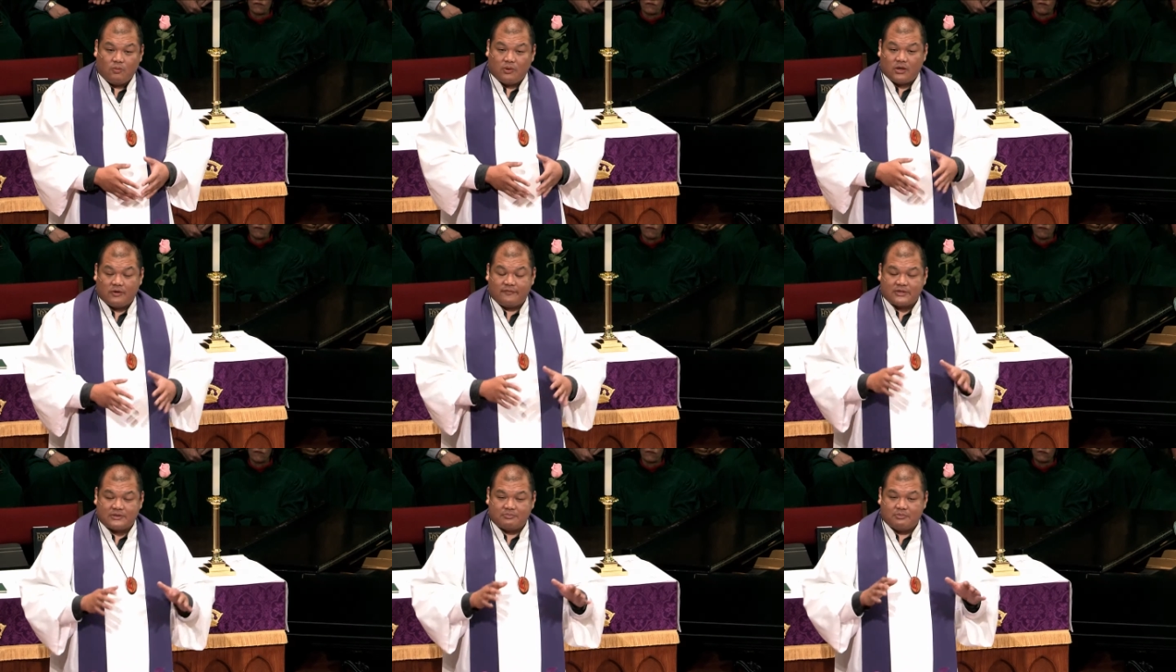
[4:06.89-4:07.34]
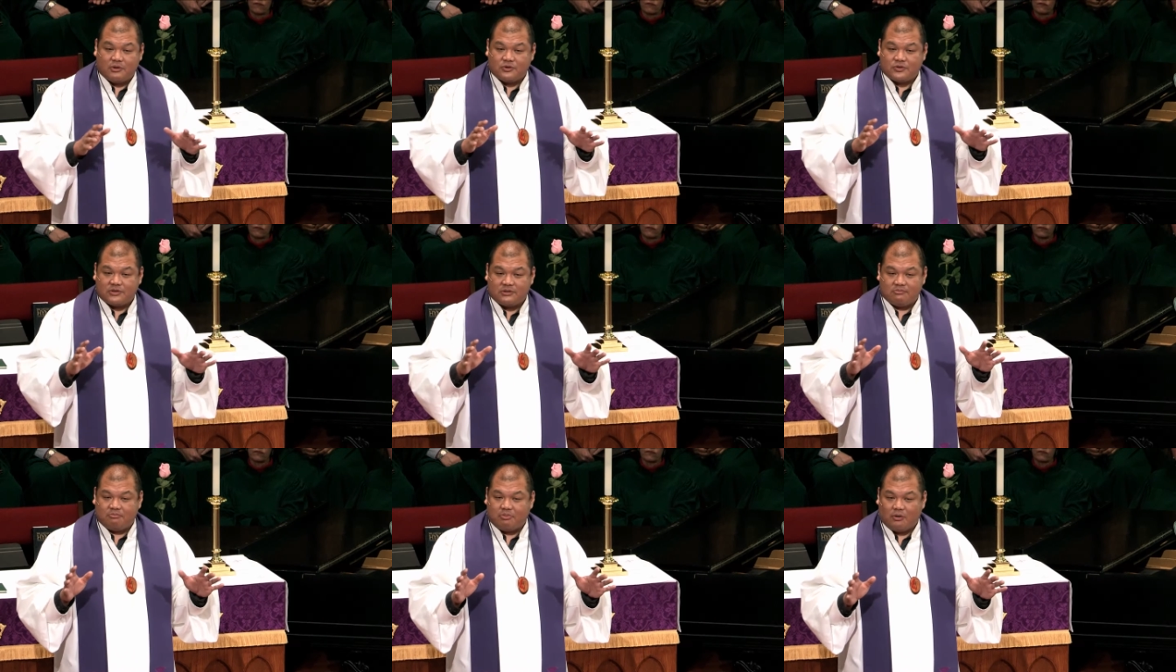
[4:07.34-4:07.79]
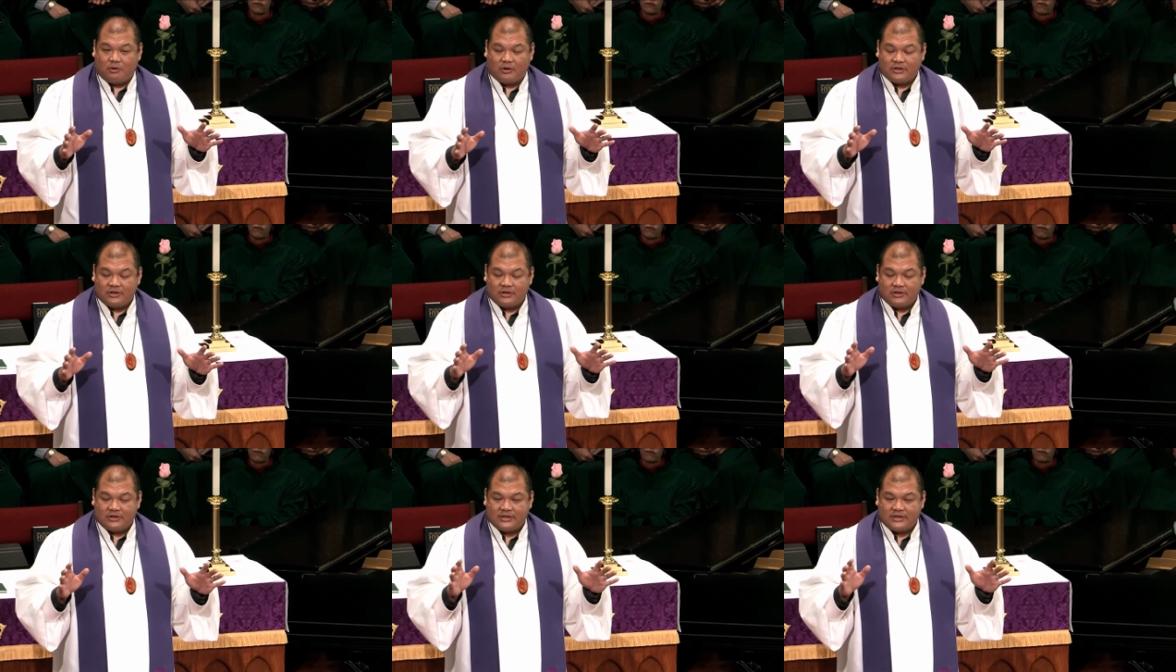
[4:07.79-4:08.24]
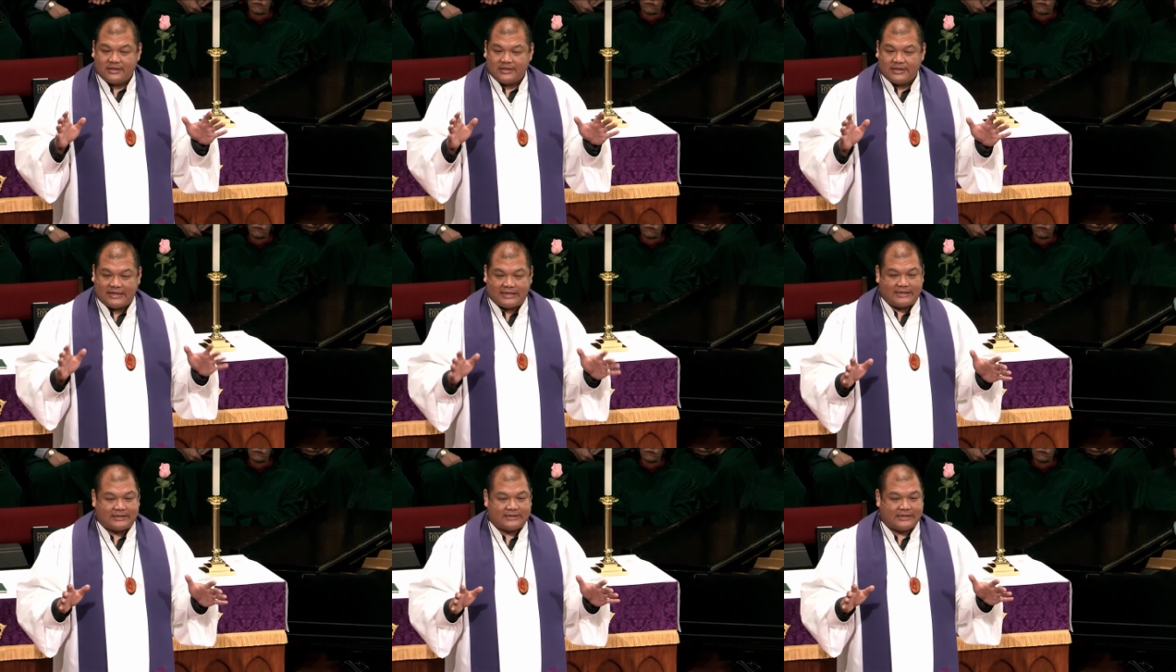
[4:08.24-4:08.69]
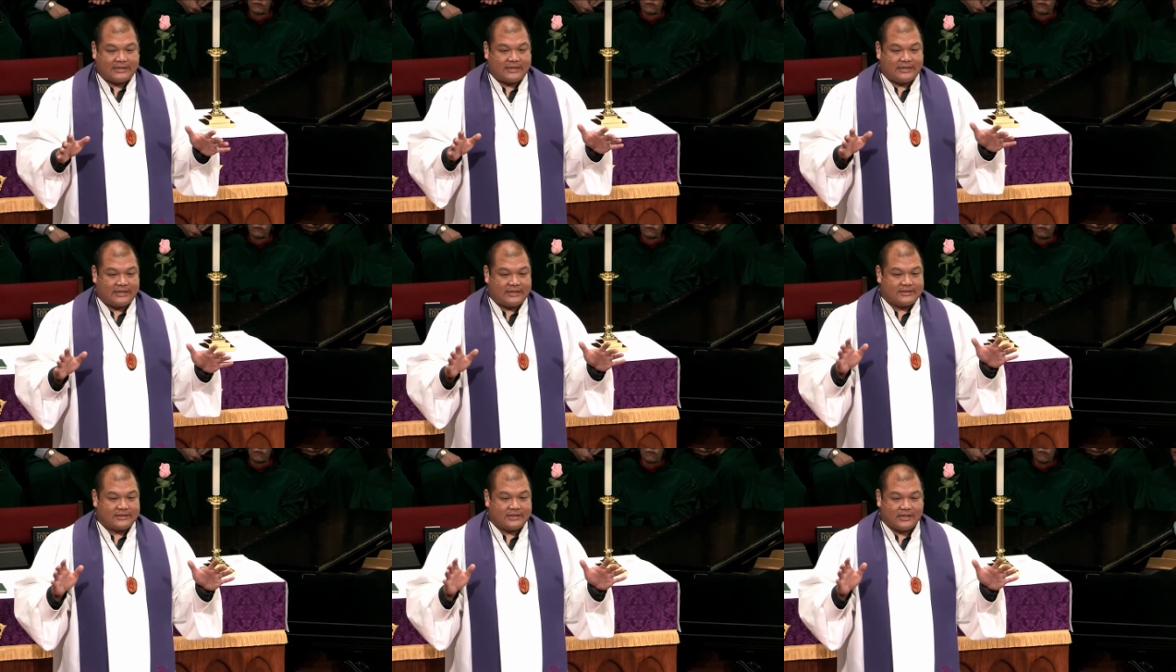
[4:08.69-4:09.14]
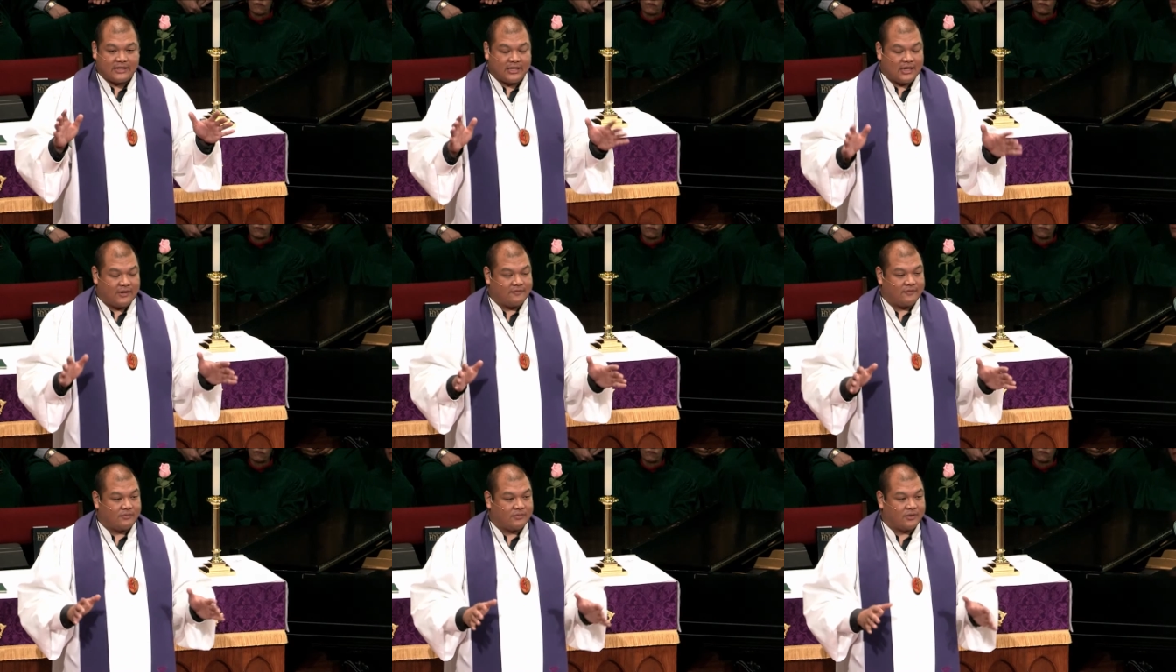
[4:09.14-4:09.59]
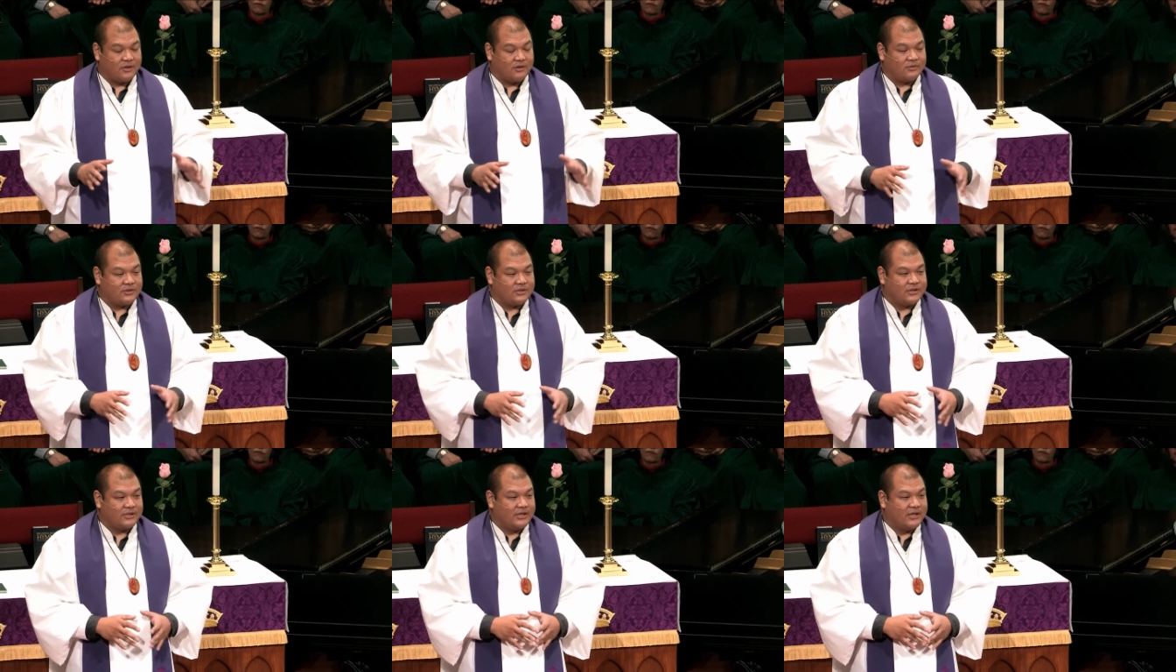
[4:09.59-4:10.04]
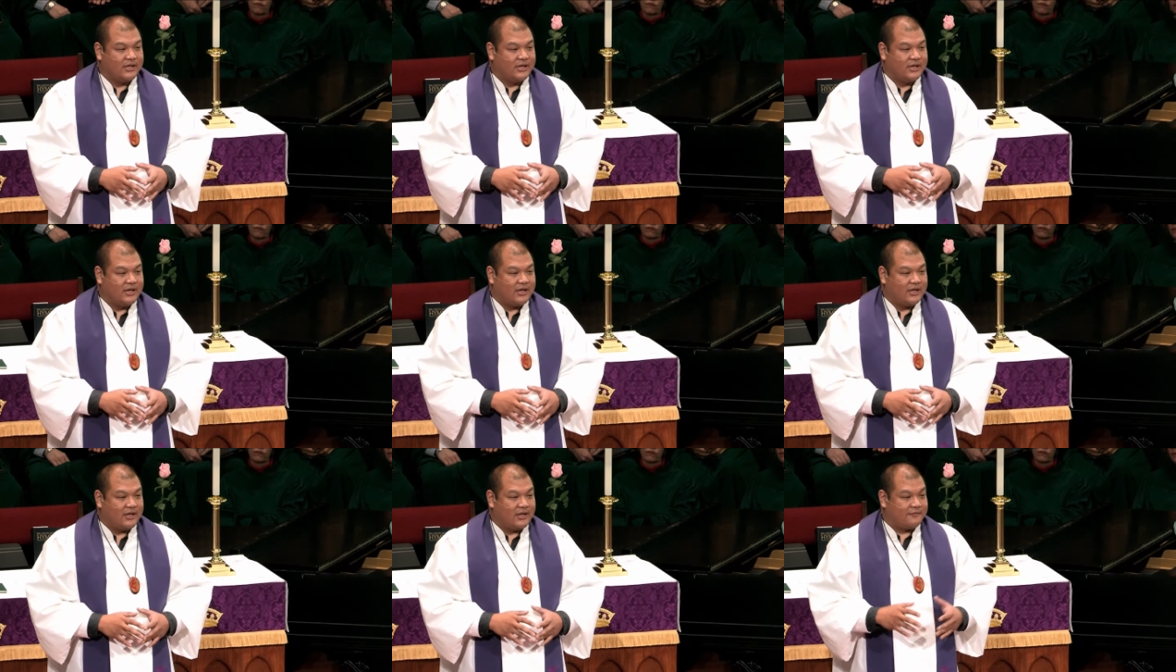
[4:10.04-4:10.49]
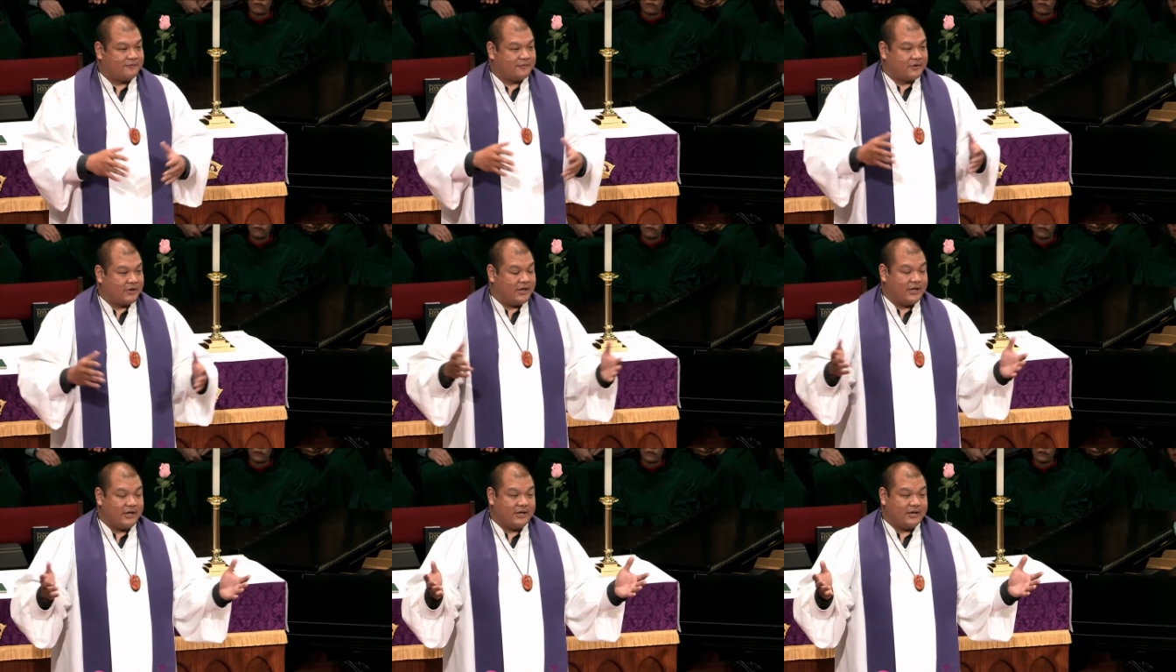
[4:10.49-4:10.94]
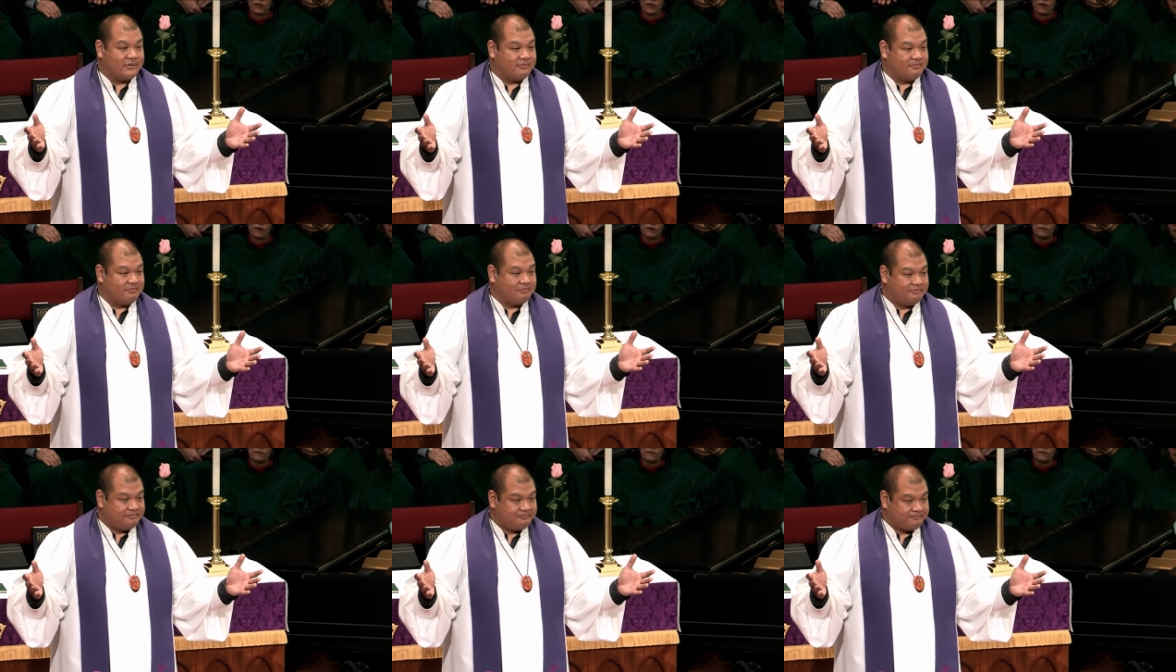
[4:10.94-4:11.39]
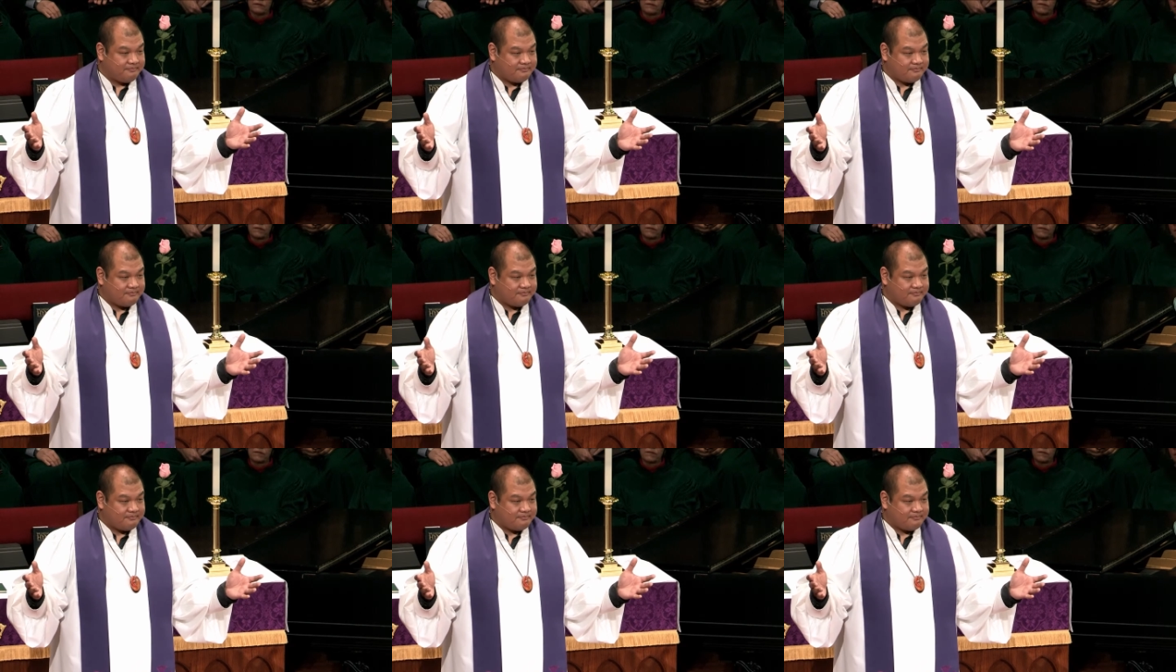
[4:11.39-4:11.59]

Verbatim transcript: one of his most important essays that he ever wrote, that for him,